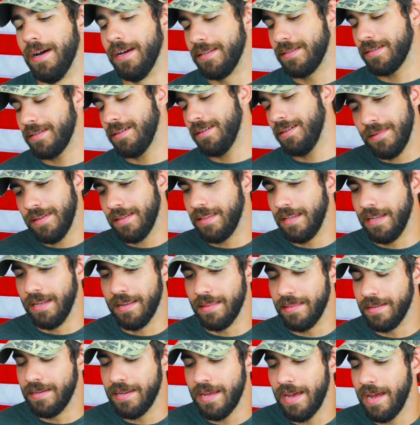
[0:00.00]
But at the end
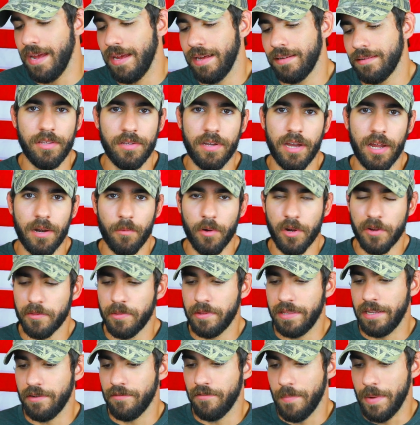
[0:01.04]
of the day, you gotta work with
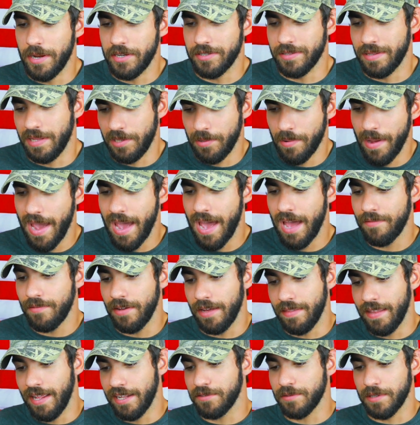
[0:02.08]
the information that you have,
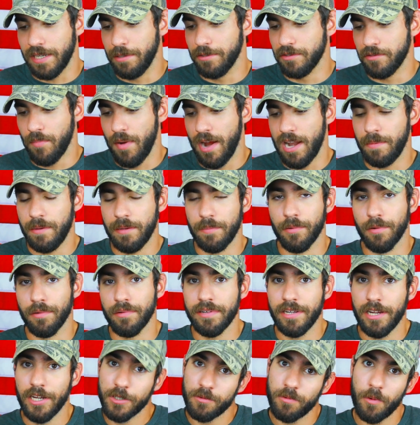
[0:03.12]
and that's what he was reminding
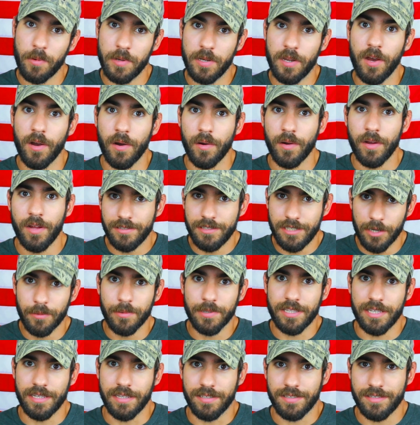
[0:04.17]
people, here's what we know, deal
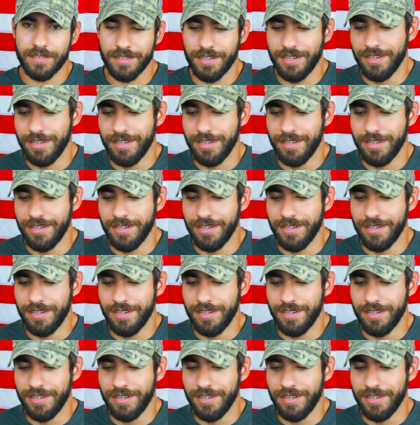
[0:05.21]
with this.